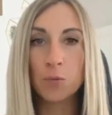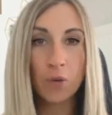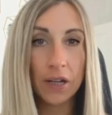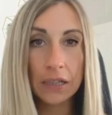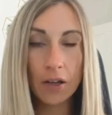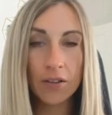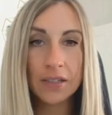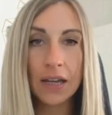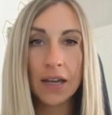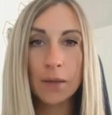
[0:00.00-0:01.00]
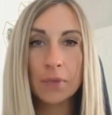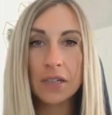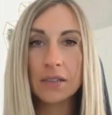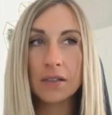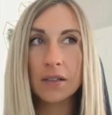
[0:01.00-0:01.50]
running all the time and
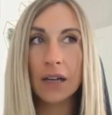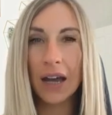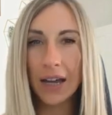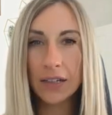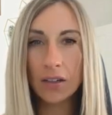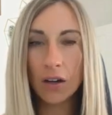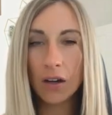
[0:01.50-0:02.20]
it's kind of